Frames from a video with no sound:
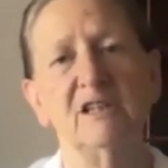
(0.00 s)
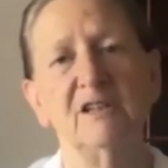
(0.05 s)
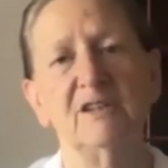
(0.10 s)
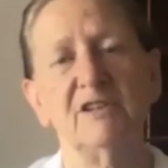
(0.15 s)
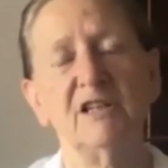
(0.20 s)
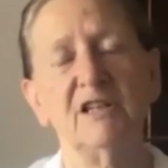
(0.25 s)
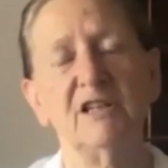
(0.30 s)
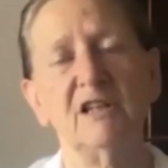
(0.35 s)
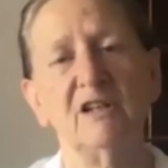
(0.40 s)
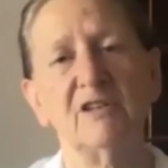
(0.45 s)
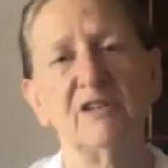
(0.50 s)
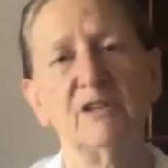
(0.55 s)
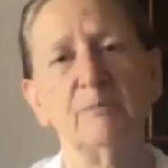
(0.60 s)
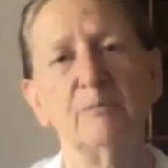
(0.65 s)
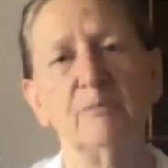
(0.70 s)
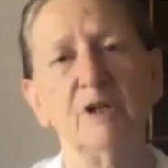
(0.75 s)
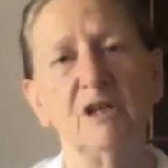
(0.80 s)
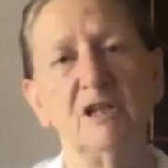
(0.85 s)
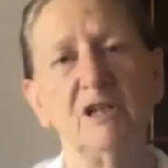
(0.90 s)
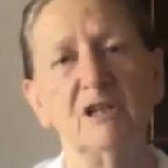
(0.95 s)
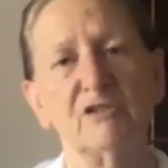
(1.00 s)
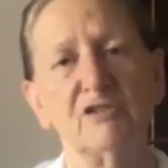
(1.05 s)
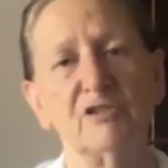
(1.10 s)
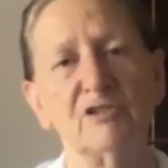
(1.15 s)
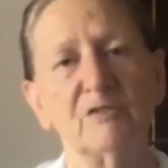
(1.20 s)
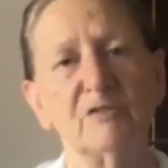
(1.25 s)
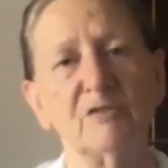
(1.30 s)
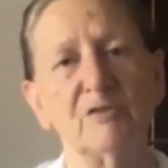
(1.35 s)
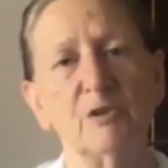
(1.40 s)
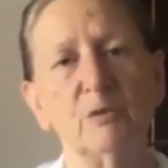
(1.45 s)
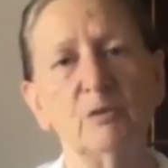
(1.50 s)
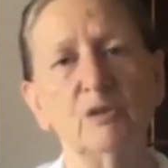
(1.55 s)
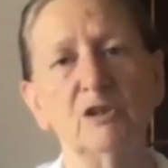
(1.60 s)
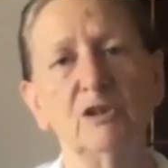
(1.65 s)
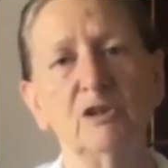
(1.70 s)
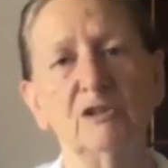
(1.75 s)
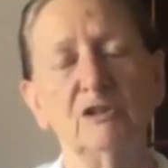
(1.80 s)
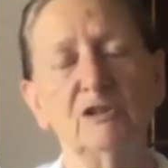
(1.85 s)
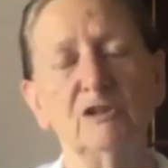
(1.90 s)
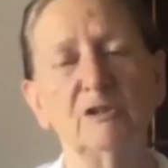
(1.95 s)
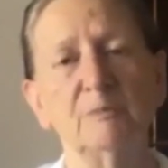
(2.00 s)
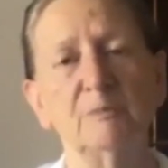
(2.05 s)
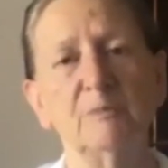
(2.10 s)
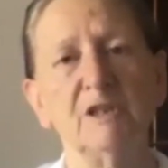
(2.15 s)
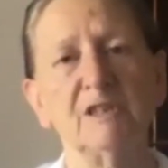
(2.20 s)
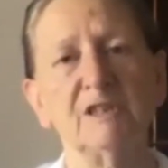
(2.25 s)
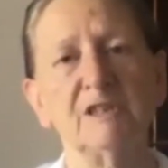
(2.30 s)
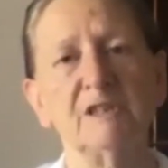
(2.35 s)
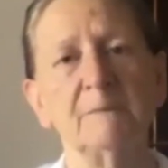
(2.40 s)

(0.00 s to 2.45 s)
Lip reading: the other parts of the world. But